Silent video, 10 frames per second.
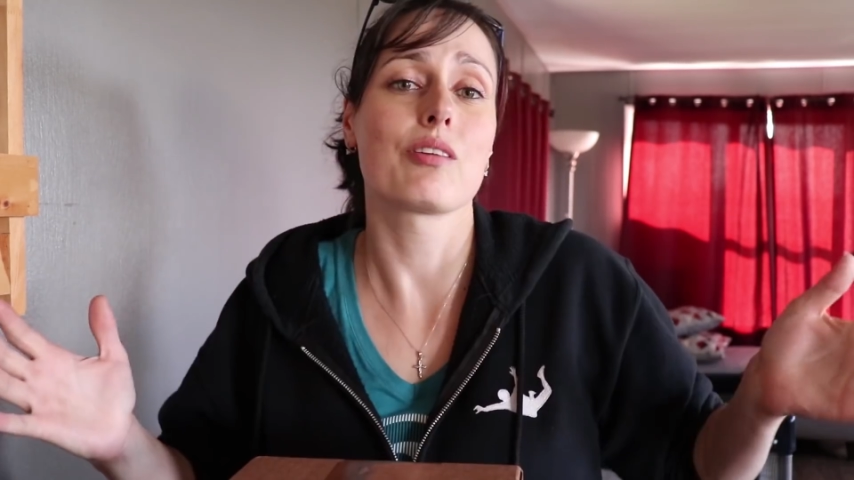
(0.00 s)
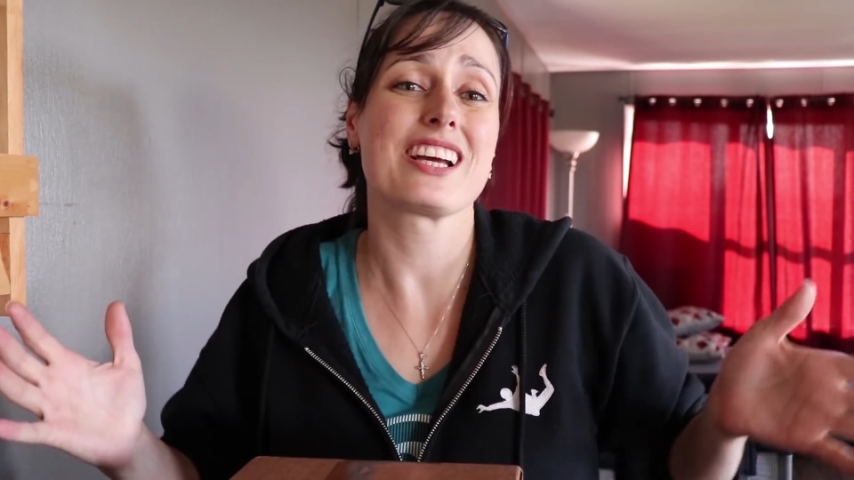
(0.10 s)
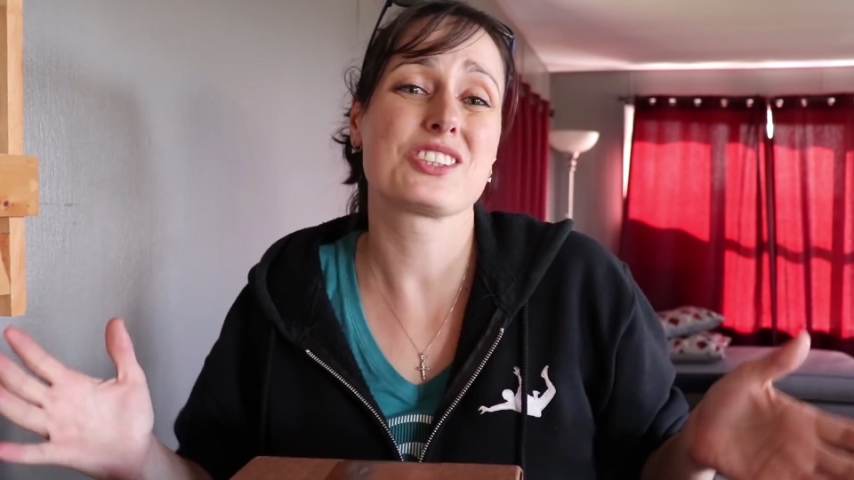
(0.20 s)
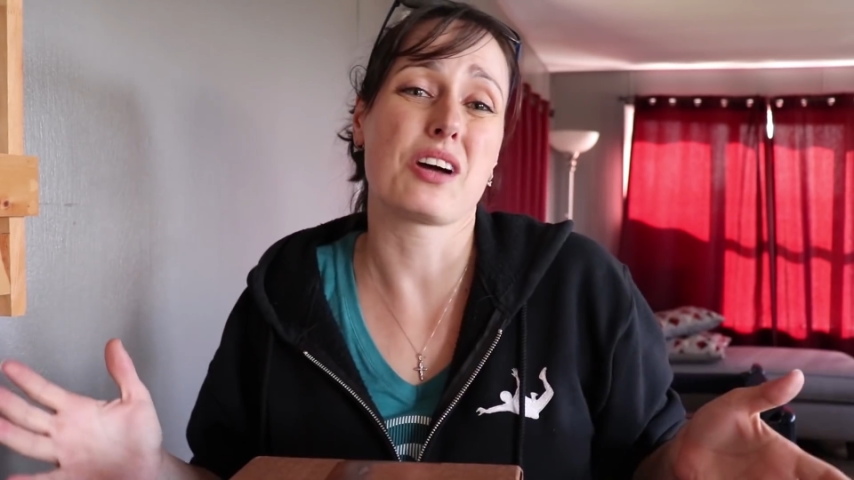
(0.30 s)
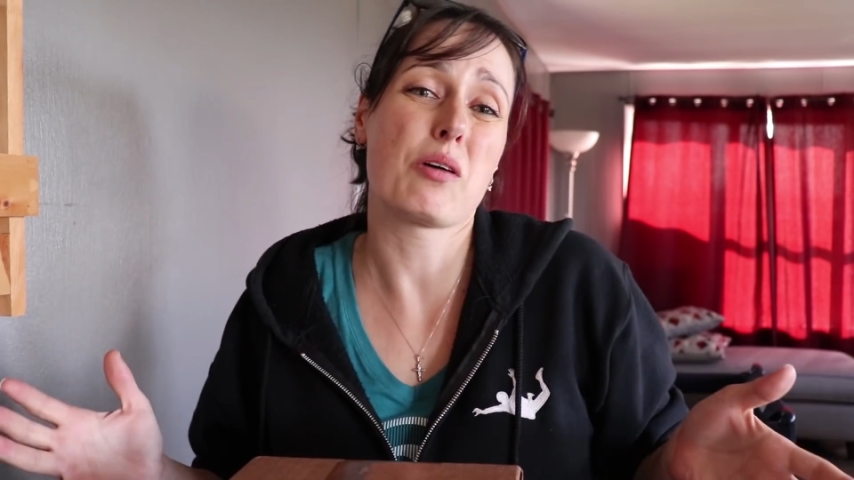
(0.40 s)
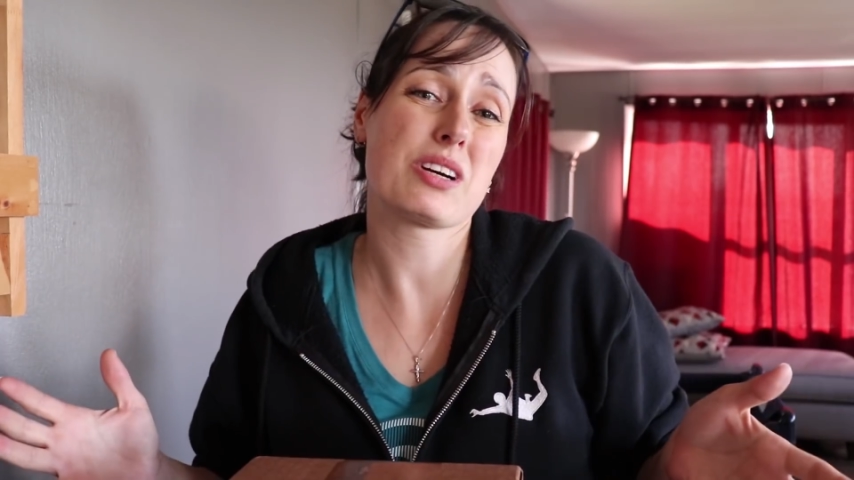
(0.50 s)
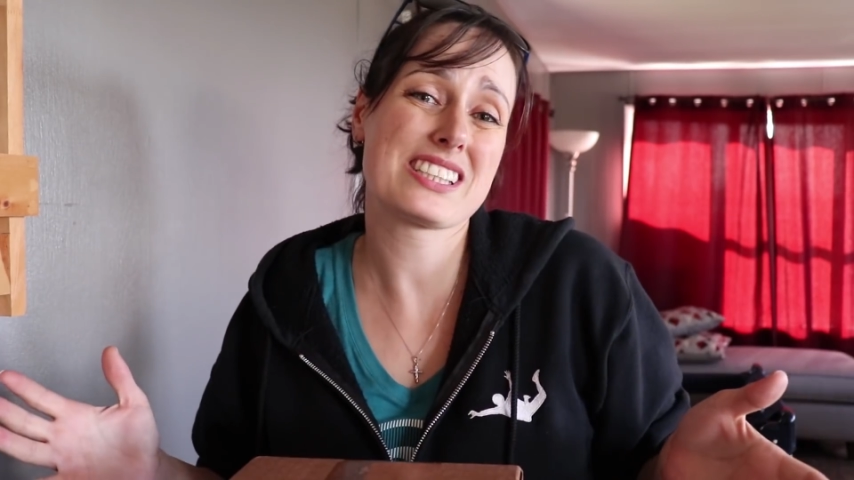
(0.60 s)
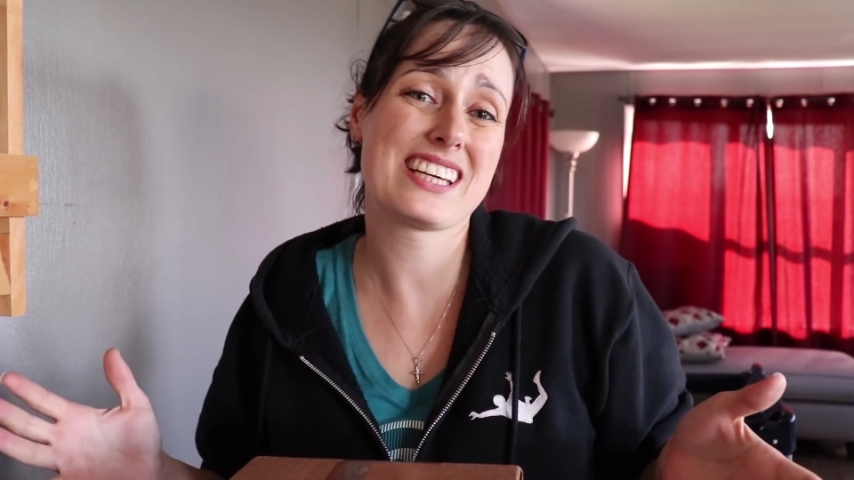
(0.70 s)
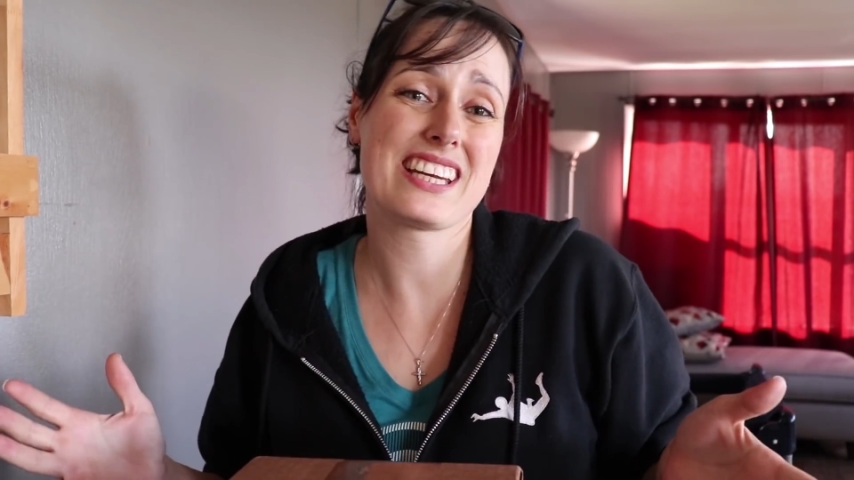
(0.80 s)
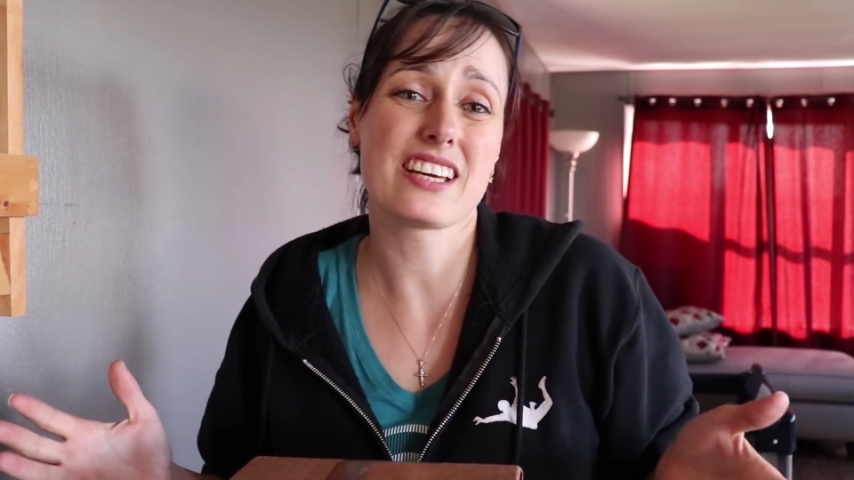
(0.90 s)
Alright, so I
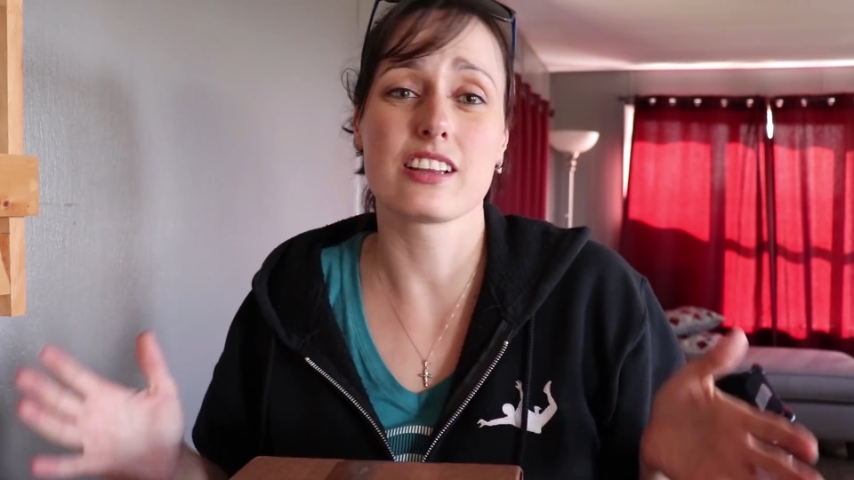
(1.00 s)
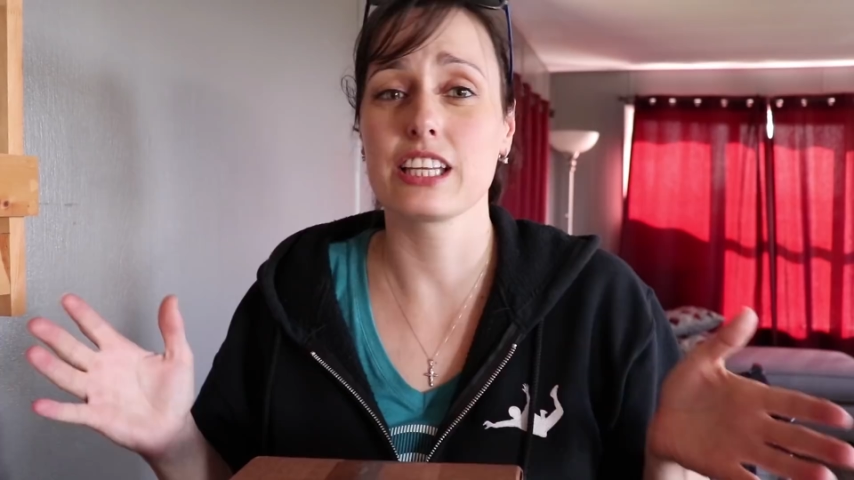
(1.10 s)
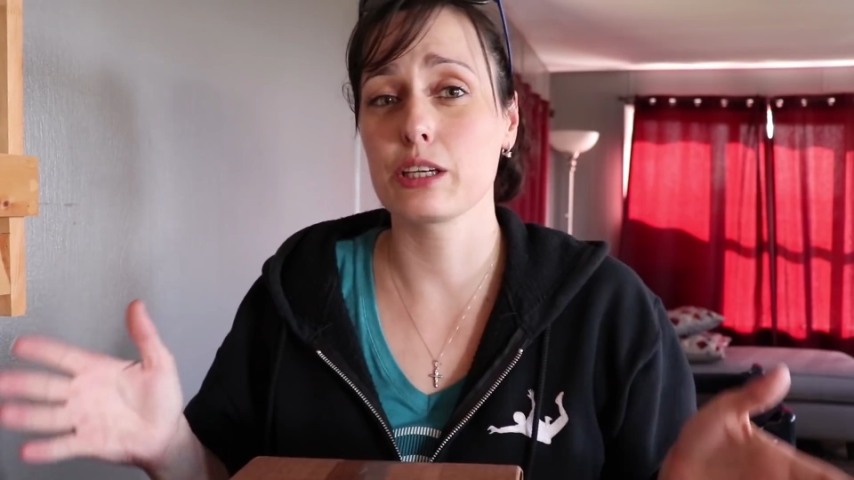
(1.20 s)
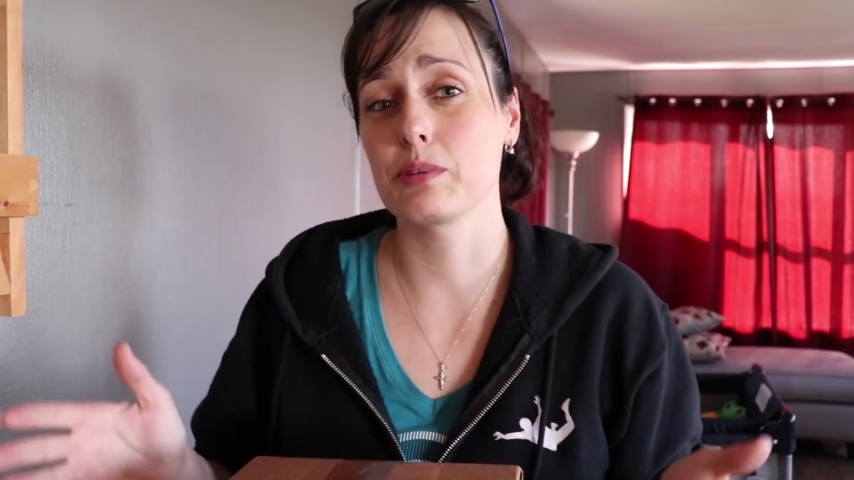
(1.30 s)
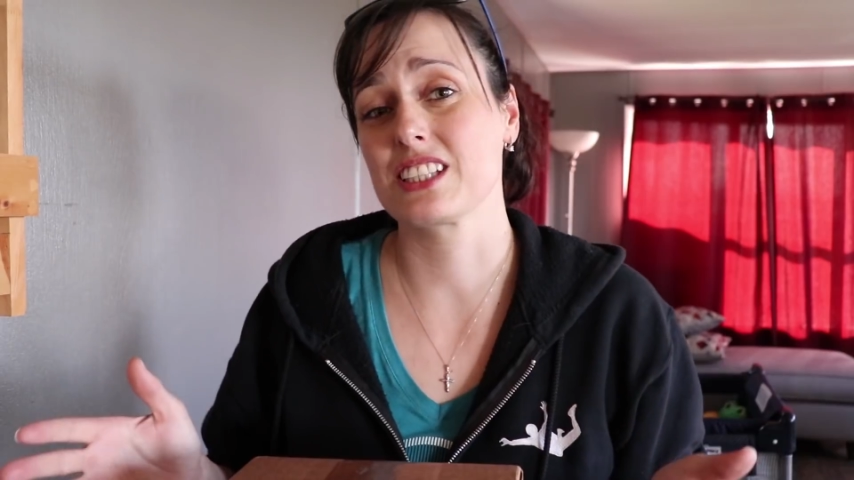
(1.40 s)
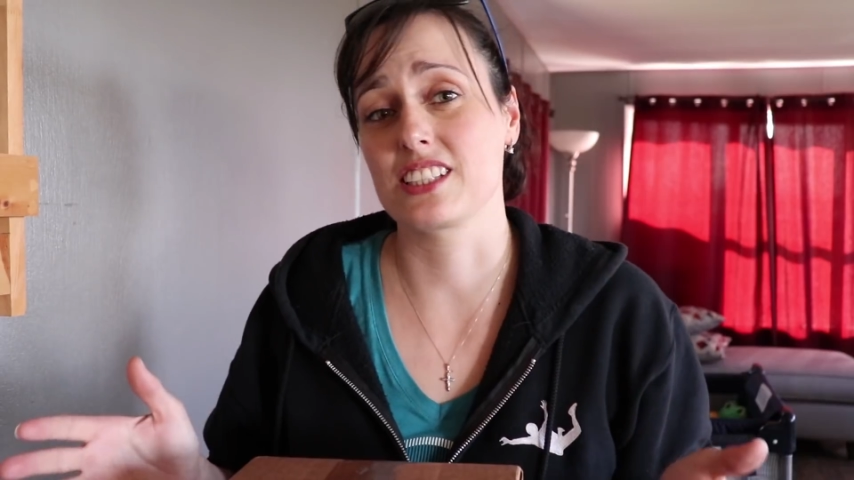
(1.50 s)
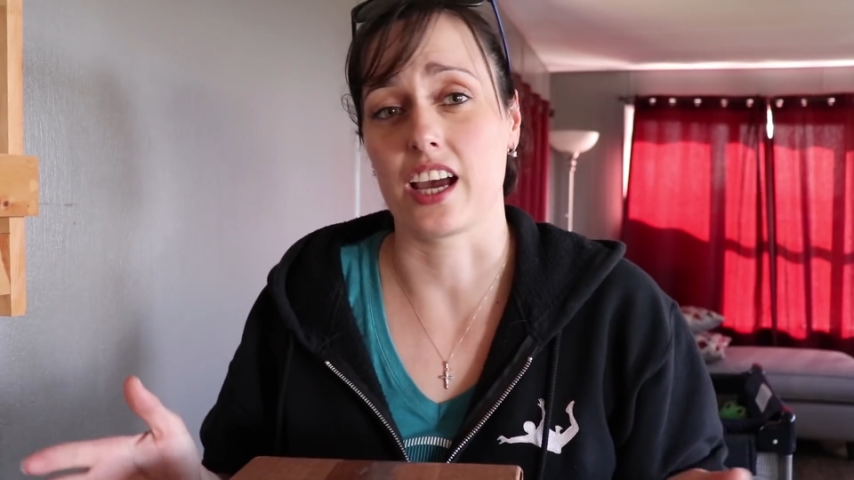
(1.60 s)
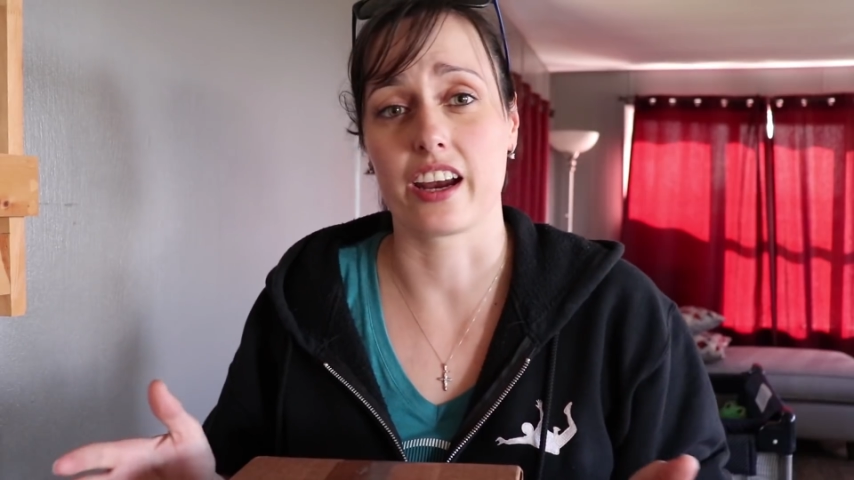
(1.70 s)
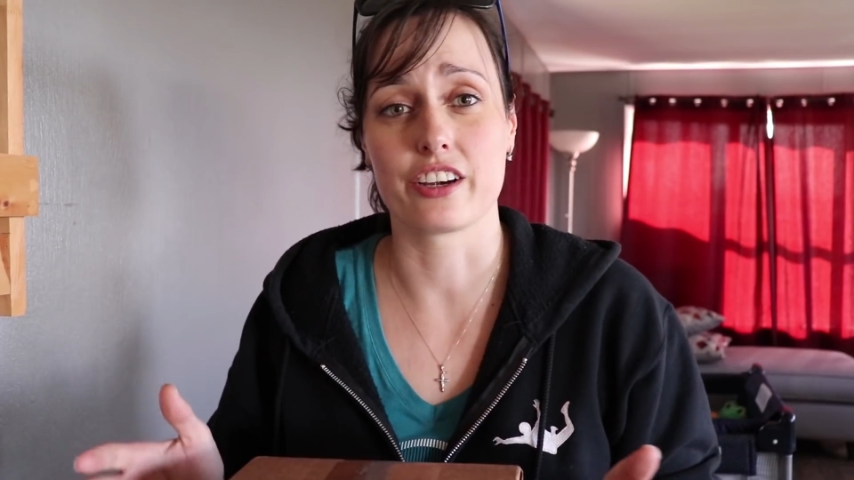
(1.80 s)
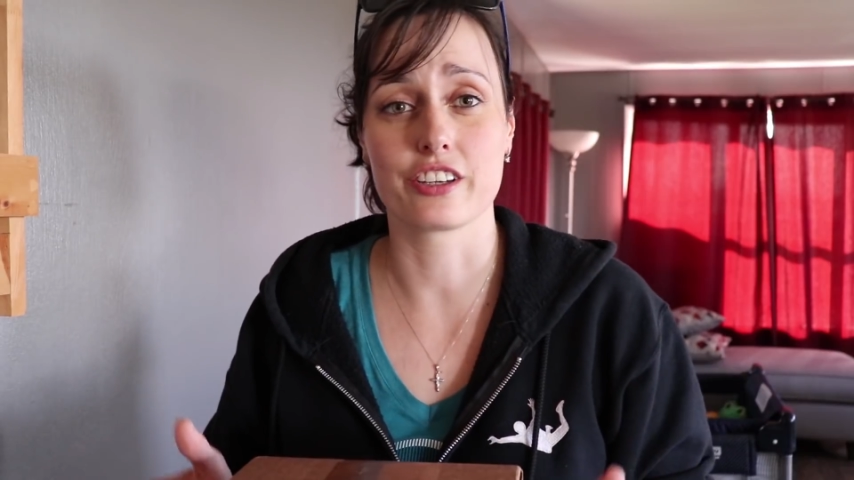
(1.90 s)
was getting a little bit
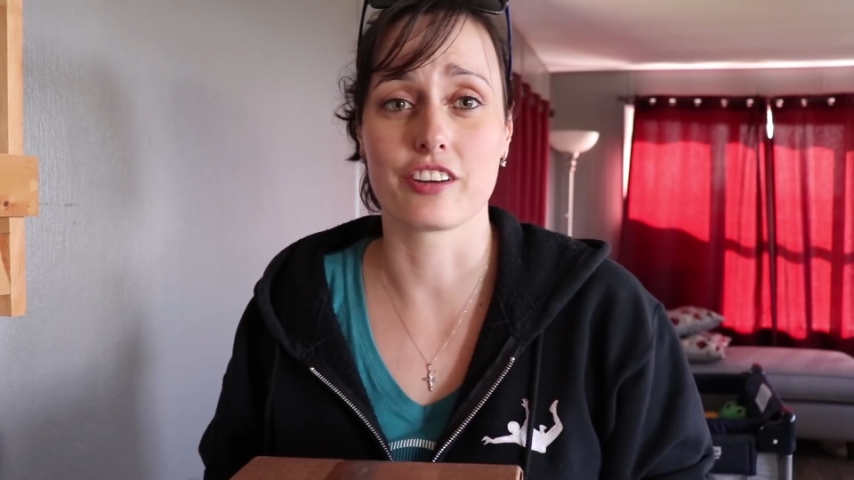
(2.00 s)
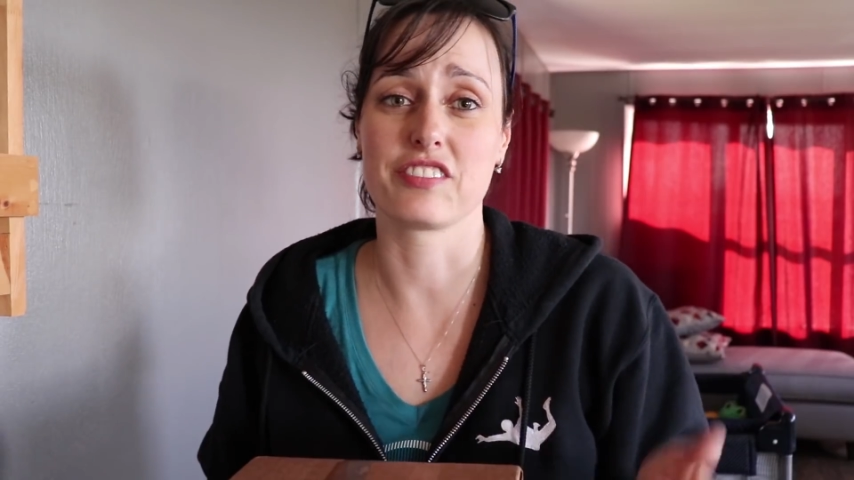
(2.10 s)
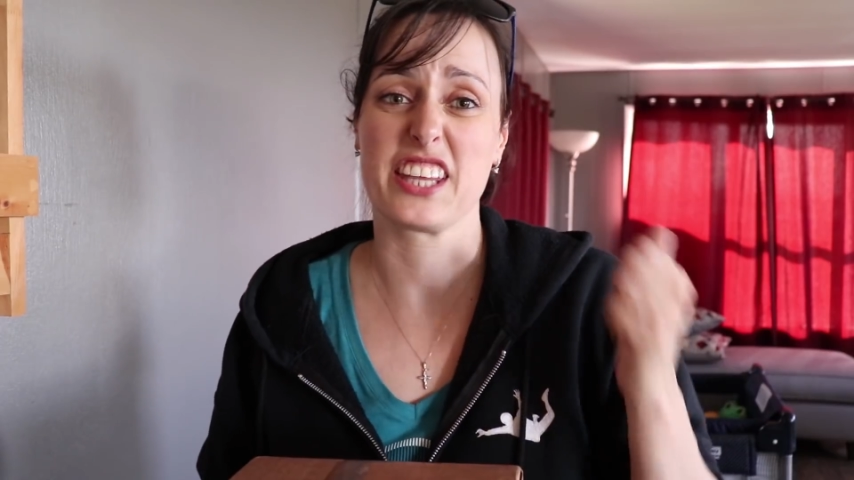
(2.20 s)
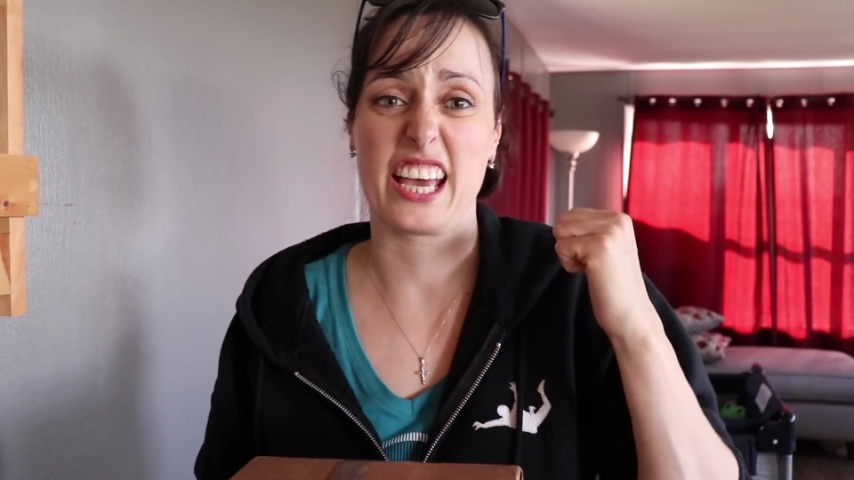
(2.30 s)
tired of